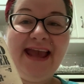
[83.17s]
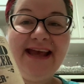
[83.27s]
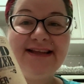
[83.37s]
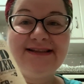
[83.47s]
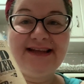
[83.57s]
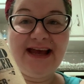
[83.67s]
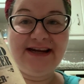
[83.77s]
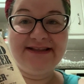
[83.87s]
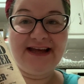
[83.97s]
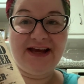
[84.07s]
hand
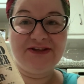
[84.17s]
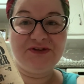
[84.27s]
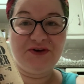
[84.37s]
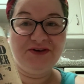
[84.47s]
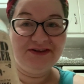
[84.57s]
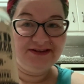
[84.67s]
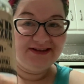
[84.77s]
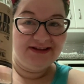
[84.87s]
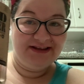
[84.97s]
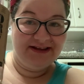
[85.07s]
sanitizer,
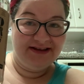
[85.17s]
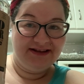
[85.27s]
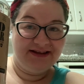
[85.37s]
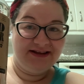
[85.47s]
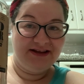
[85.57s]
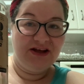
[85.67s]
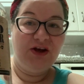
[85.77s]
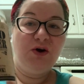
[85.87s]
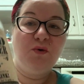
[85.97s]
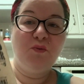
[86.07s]

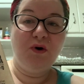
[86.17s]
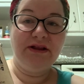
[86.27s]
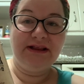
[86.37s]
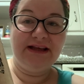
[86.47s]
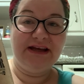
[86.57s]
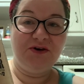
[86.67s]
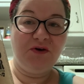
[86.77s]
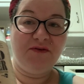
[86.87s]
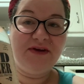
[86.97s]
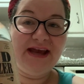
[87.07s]
one liter
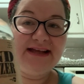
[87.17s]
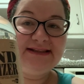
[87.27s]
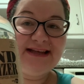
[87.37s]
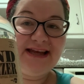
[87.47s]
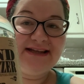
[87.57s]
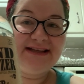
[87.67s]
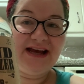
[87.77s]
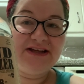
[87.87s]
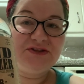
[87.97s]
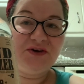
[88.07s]
of hand
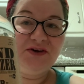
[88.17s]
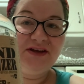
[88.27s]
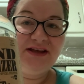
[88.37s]
sanitizer